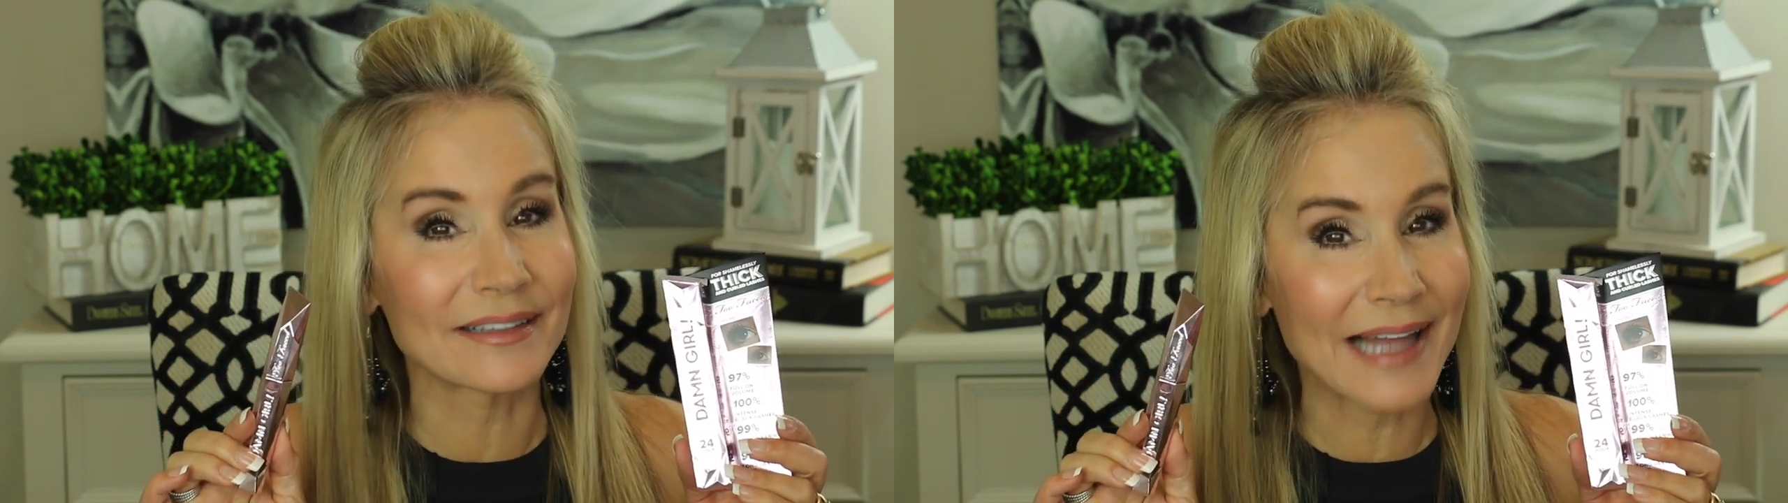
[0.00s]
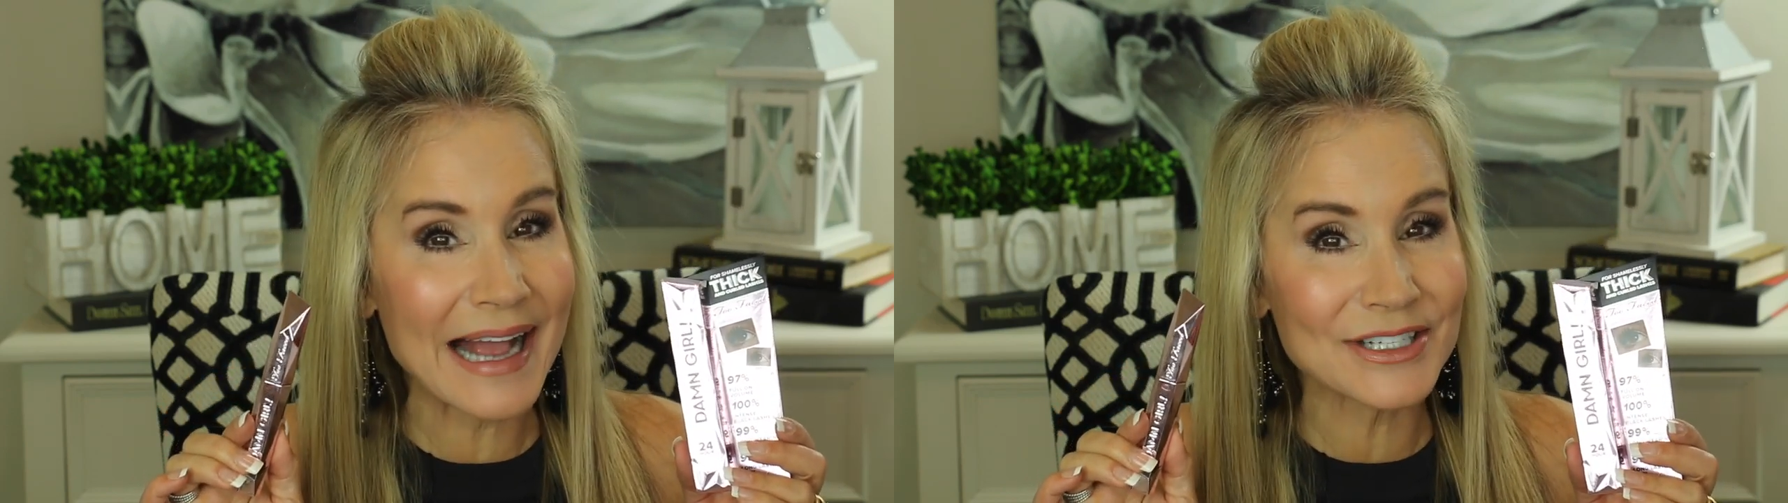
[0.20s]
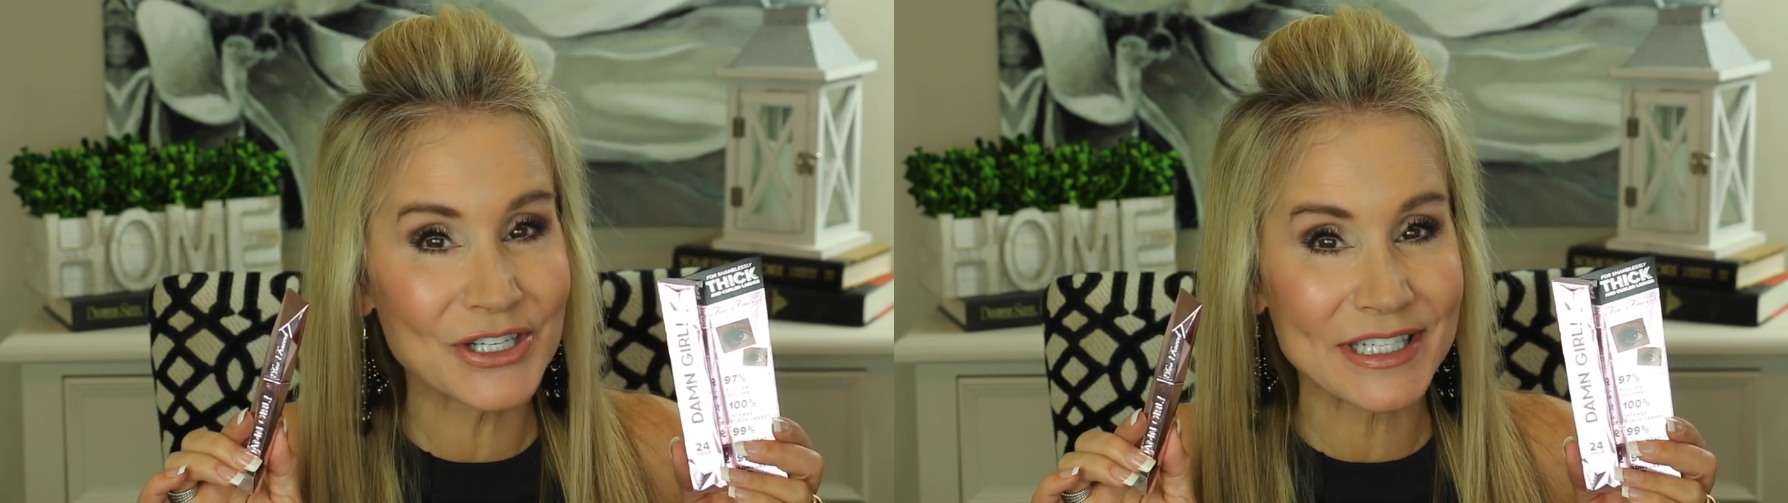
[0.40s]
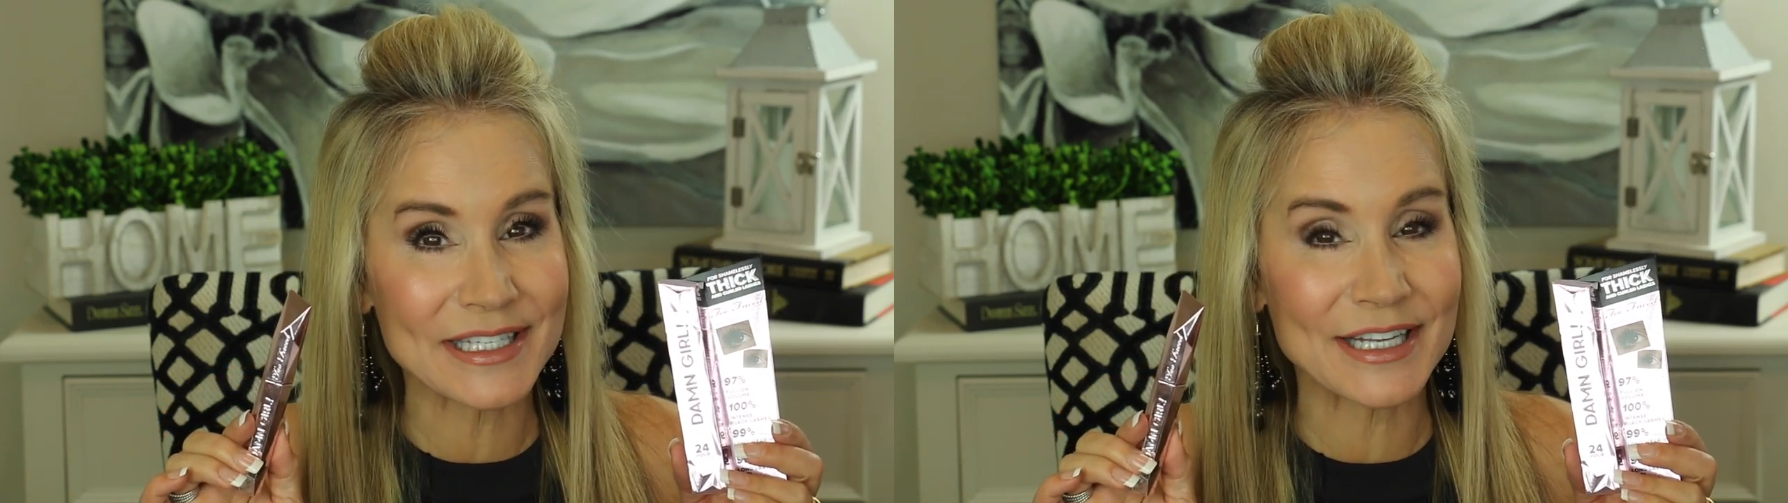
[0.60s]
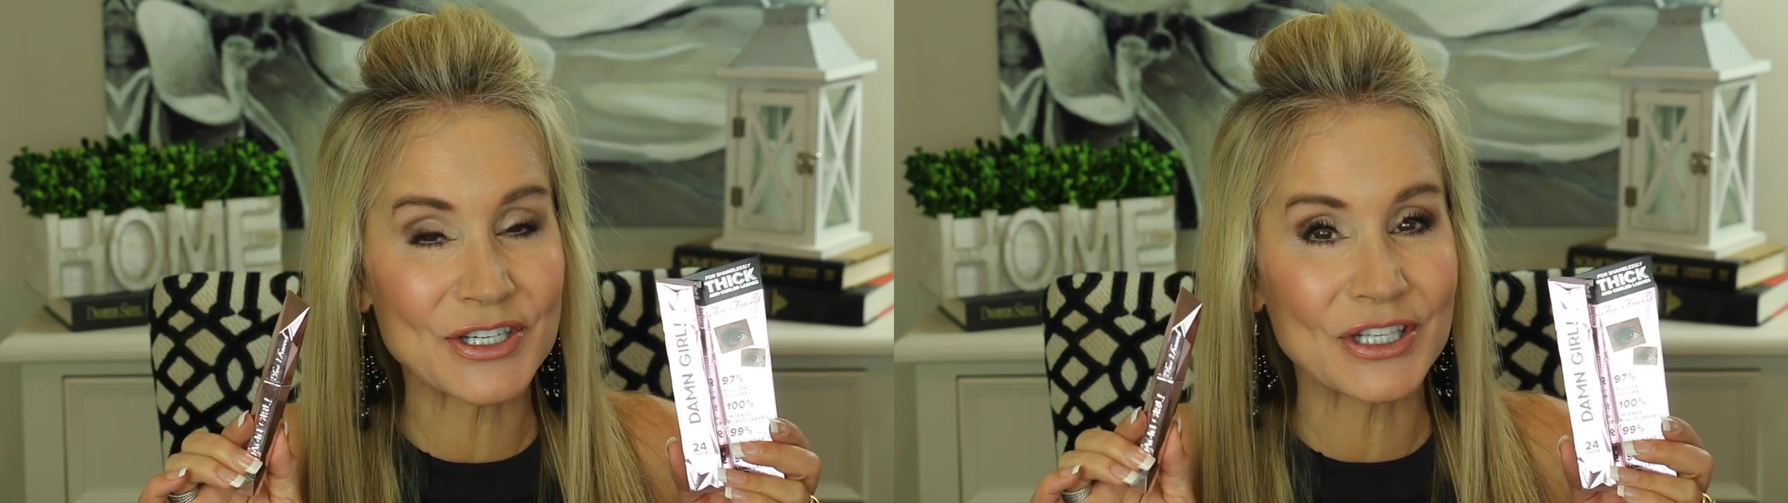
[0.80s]
lash
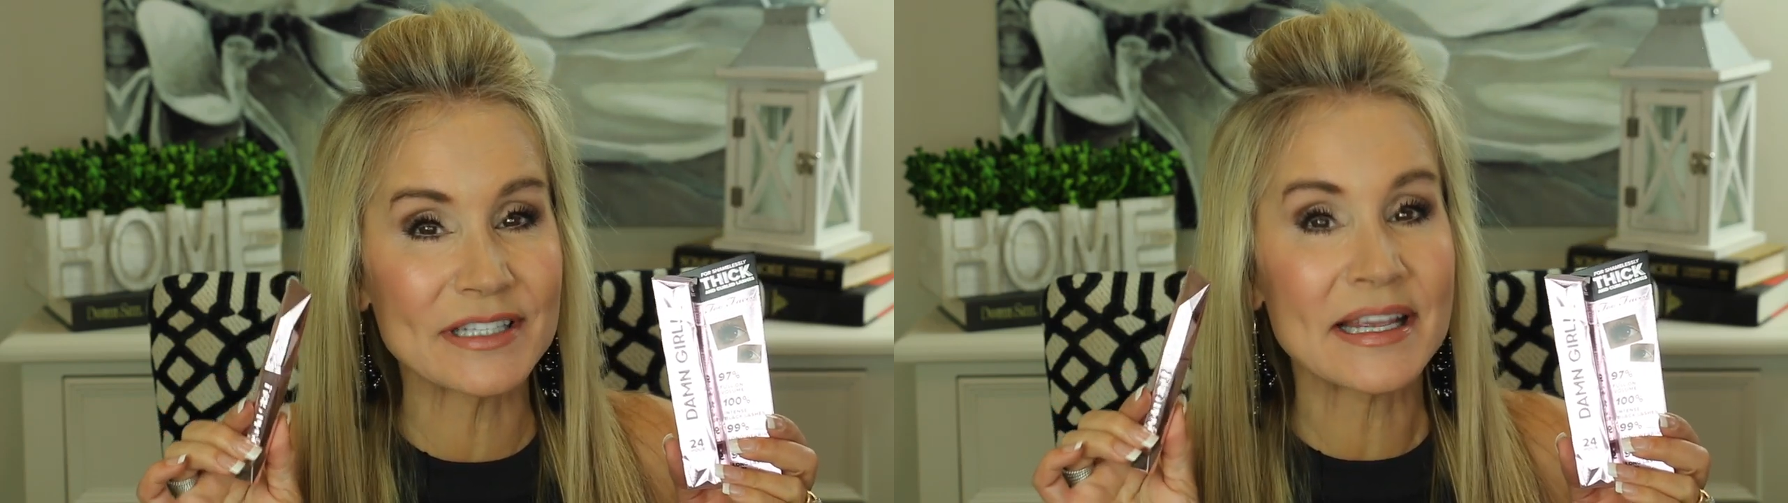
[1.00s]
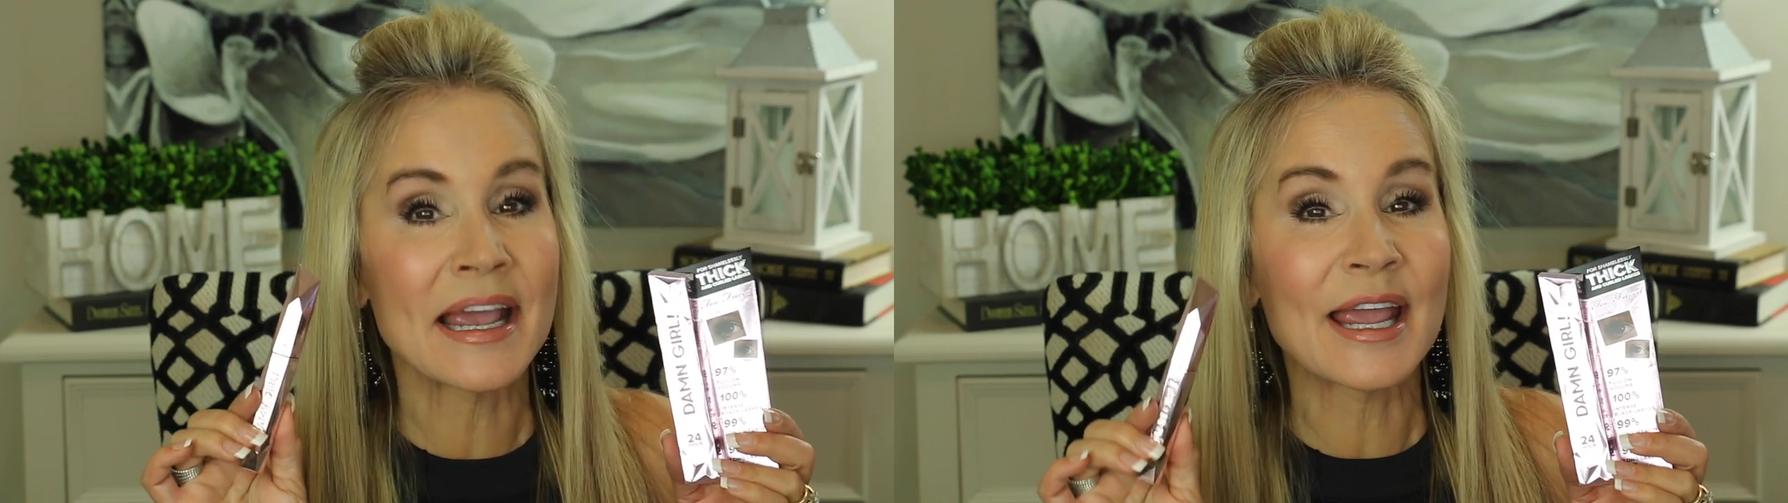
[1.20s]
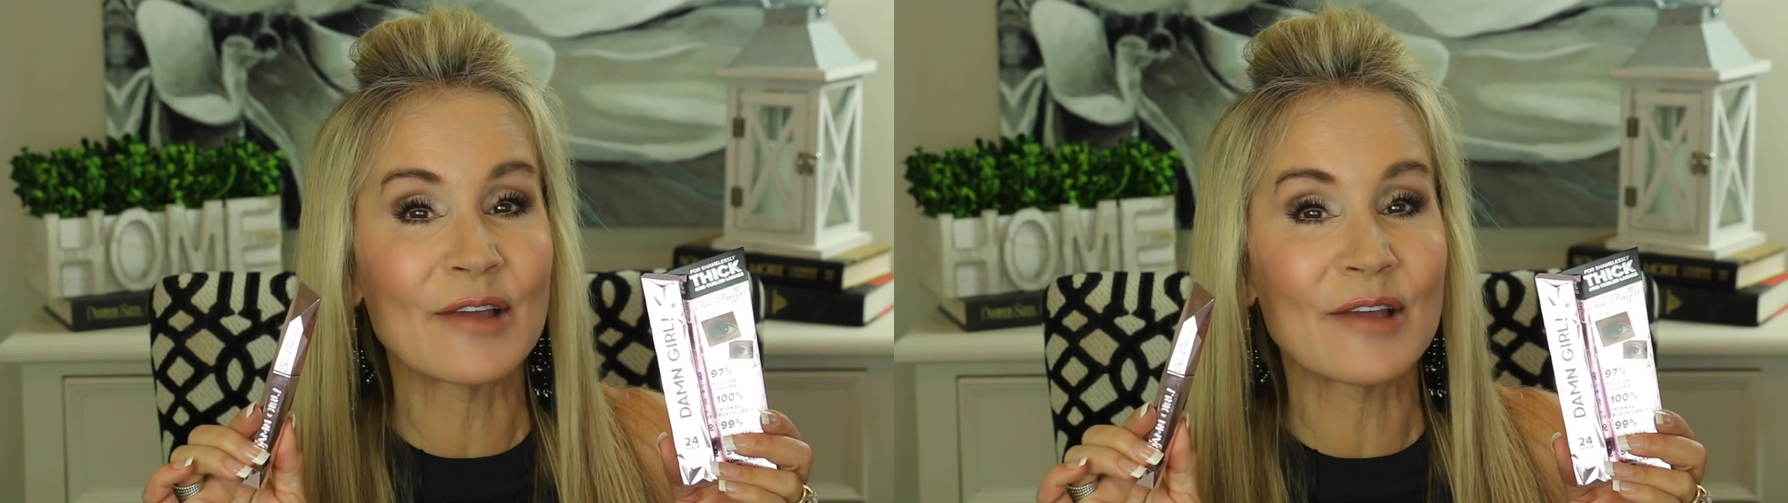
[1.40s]
extensions.